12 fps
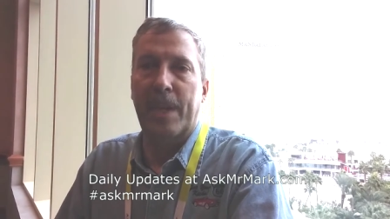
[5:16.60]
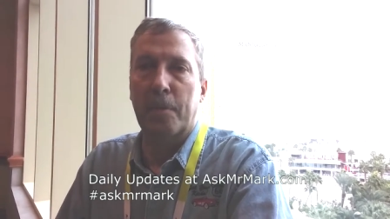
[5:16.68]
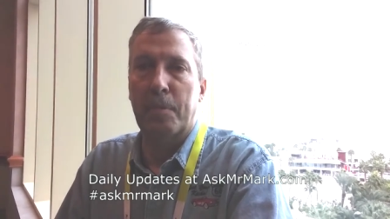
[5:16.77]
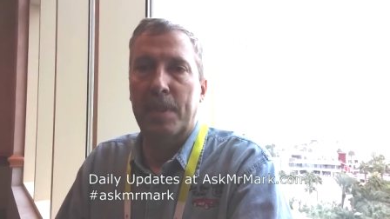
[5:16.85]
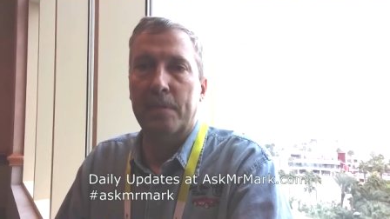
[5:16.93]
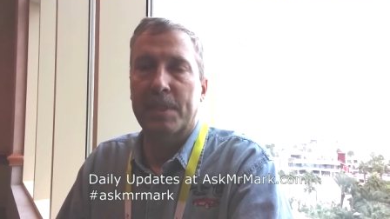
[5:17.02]

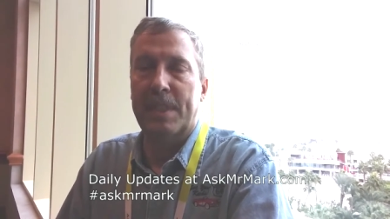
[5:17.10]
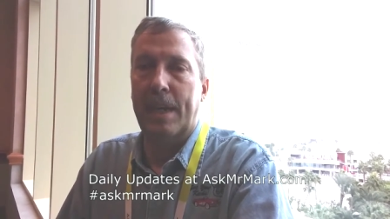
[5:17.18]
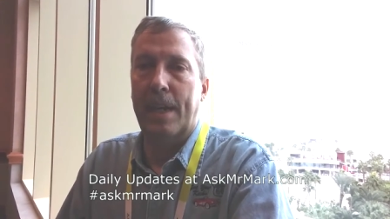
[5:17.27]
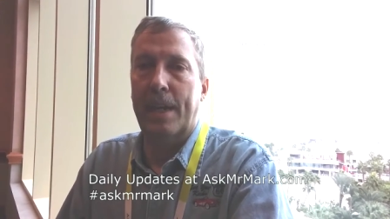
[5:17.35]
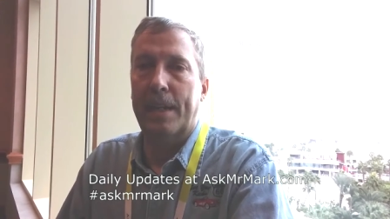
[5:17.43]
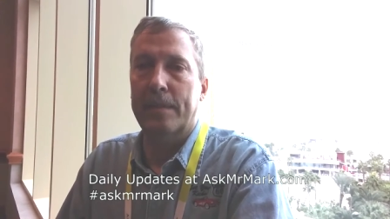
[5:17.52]
find me, say
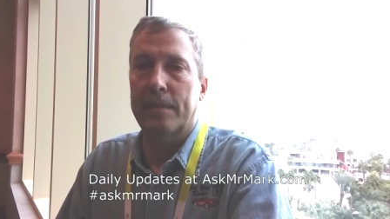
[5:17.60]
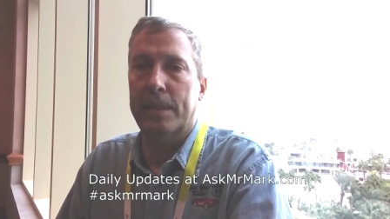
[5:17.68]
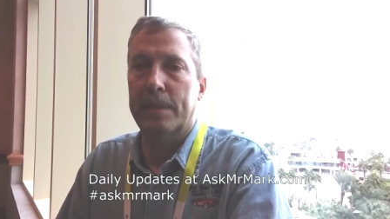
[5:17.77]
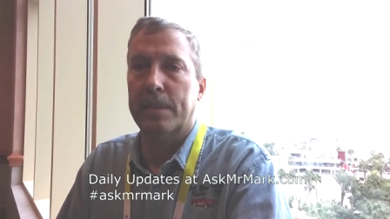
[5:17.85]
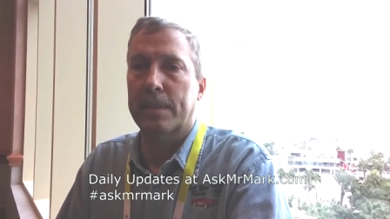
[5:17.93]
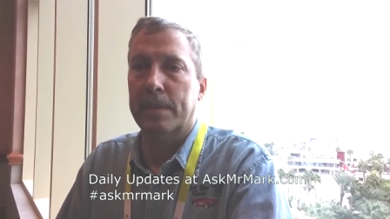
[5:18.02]
hi.
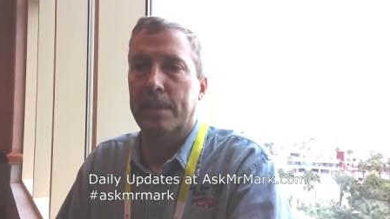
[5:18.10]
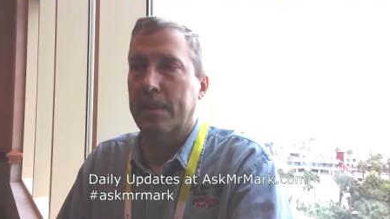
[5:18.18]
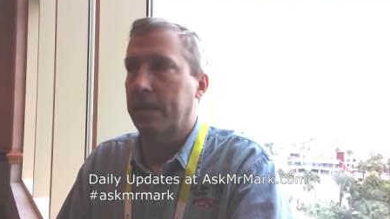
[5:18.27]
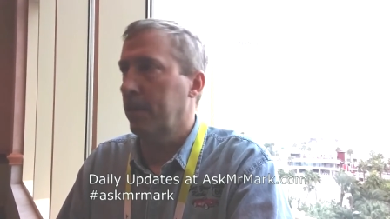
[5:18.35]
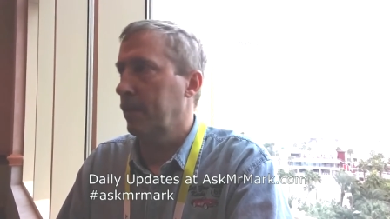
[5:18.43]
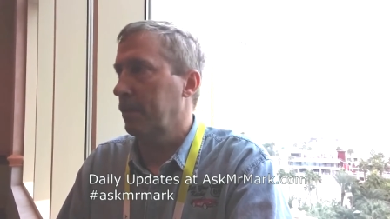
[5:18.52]
Let's
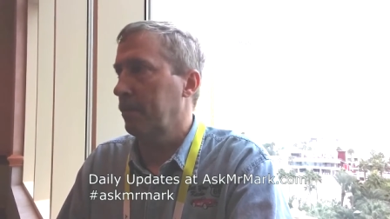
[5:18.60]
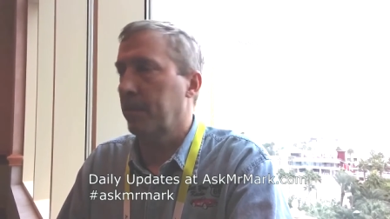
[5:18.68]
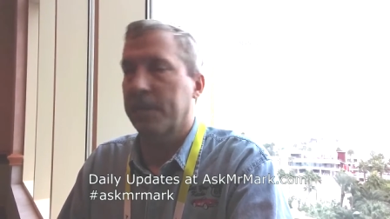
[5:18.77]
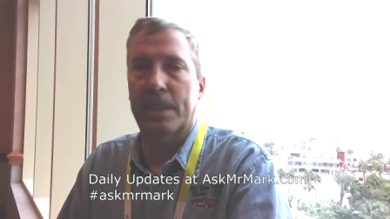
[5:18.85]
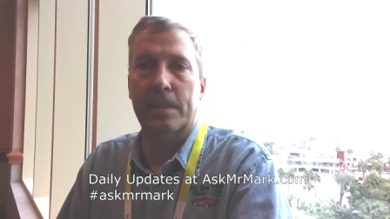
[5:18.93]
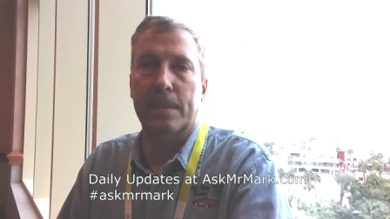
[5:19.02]
you know,
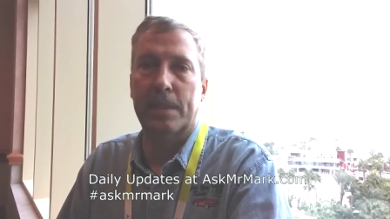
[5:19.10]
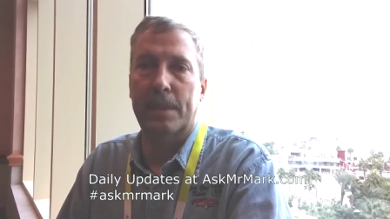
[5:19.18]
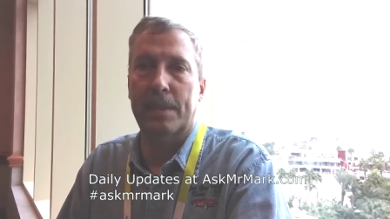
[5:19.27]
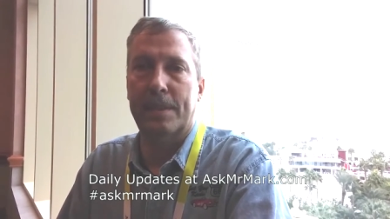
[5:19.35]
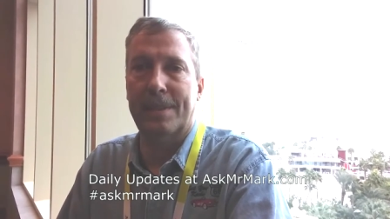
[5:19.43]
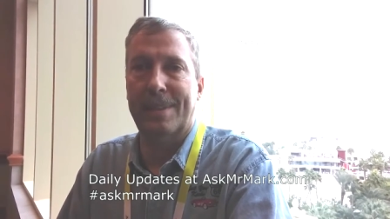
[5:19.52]
let's
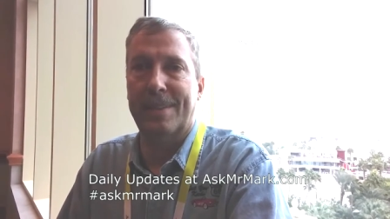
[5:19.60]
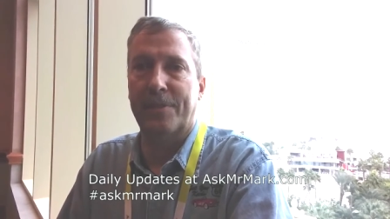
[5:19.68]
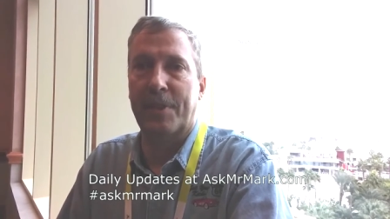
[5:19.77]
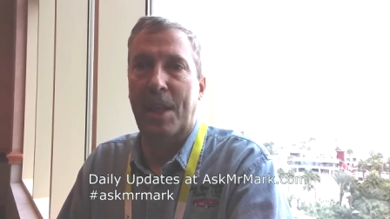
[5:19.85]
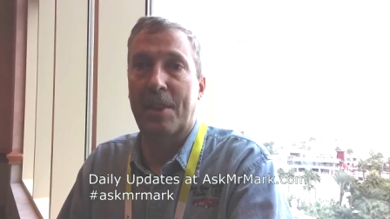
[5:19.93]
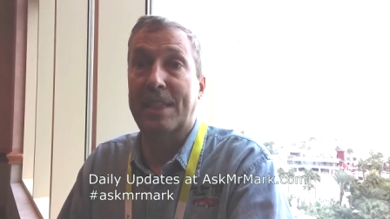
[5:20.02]
uh,
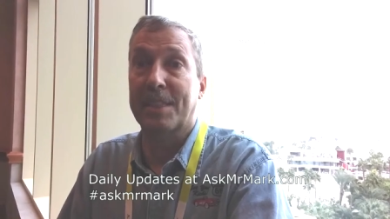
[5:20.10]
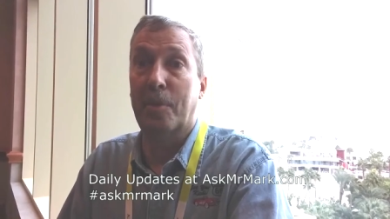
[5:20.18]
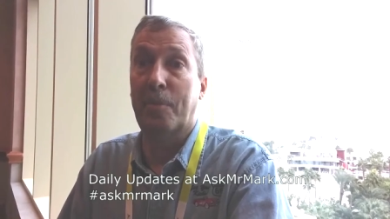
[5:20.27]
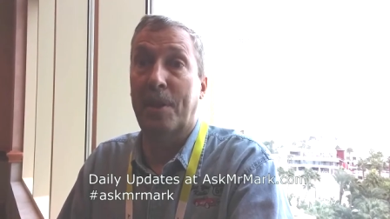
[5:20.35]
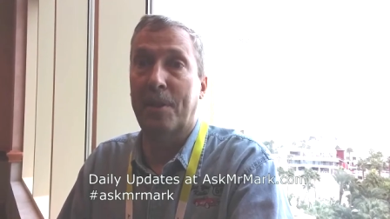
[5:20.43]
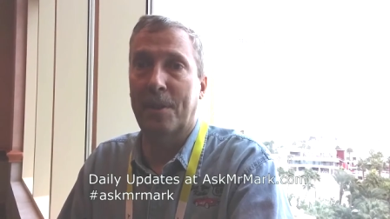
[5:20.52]
let's
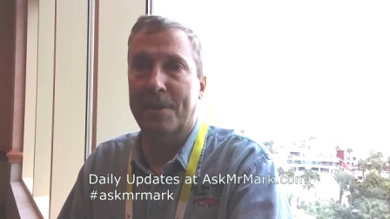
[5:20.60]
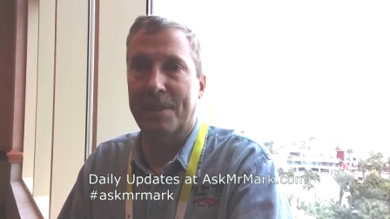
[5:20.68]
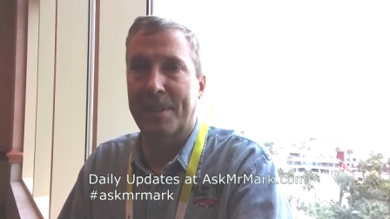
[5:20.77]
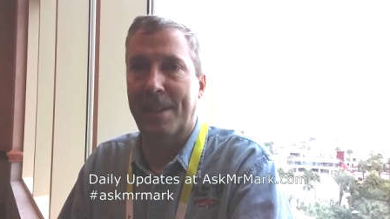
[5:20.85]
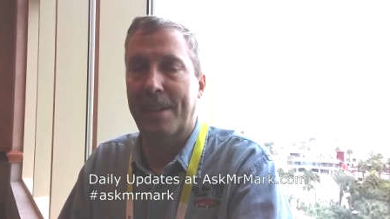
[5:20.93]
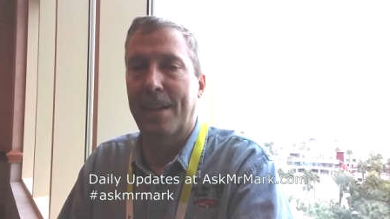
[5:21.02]
compare notes,
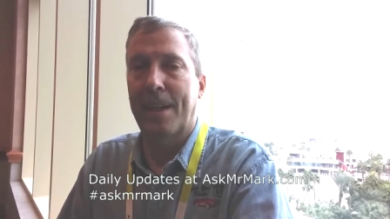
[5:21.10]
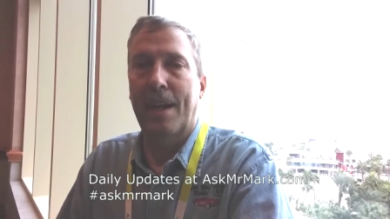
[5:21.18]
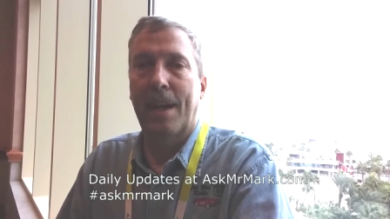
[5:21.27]
okay?